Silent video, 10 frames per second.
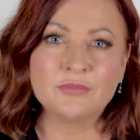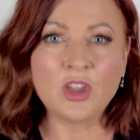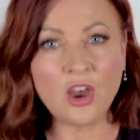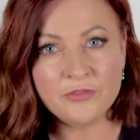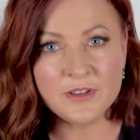
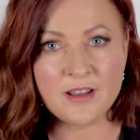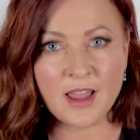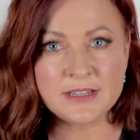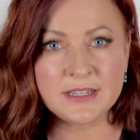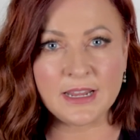
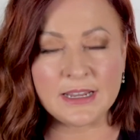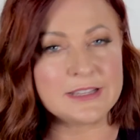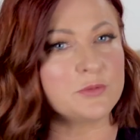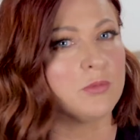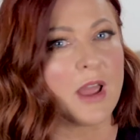COVID-19
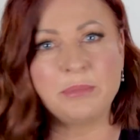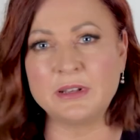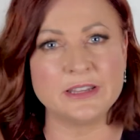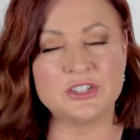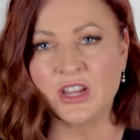is
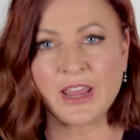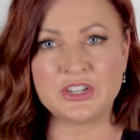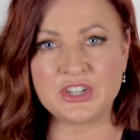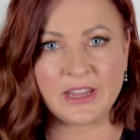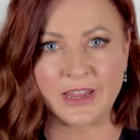rapidly
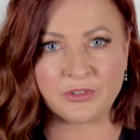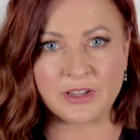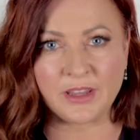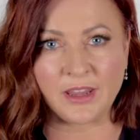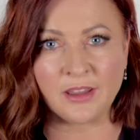changing
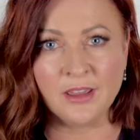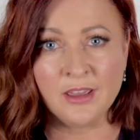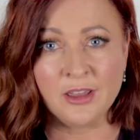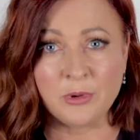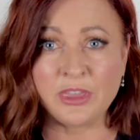everything.
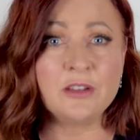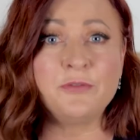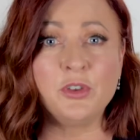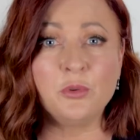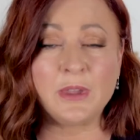Within a
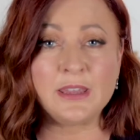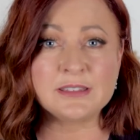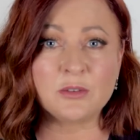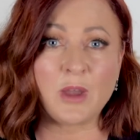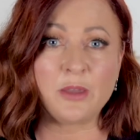few weeks,
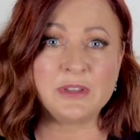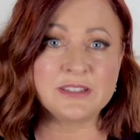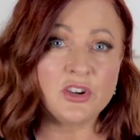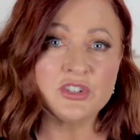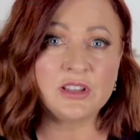the way we
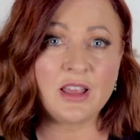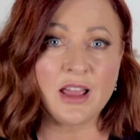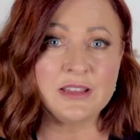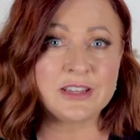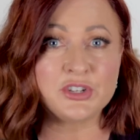
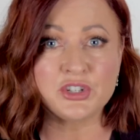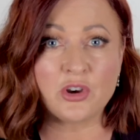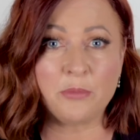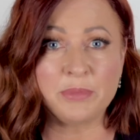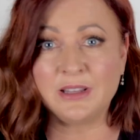socialise,
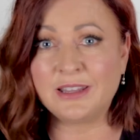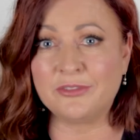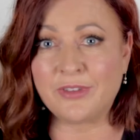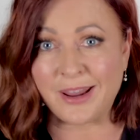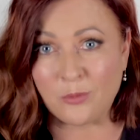shop,
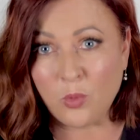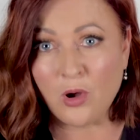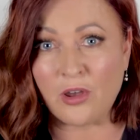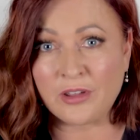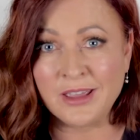live and
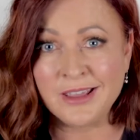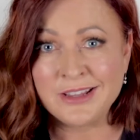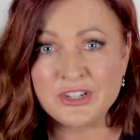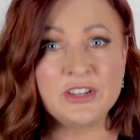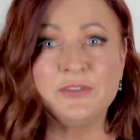work
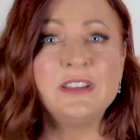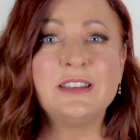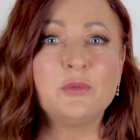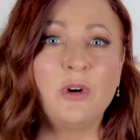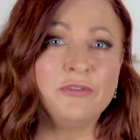shifted
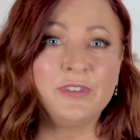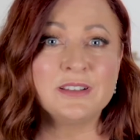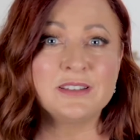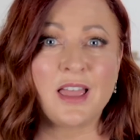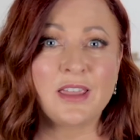into what
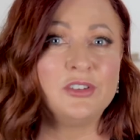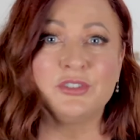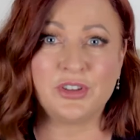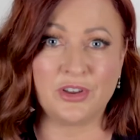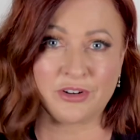feels like an
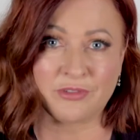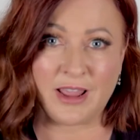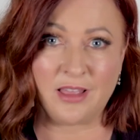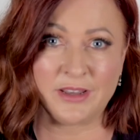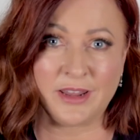alternate
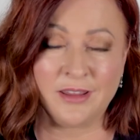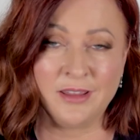reality.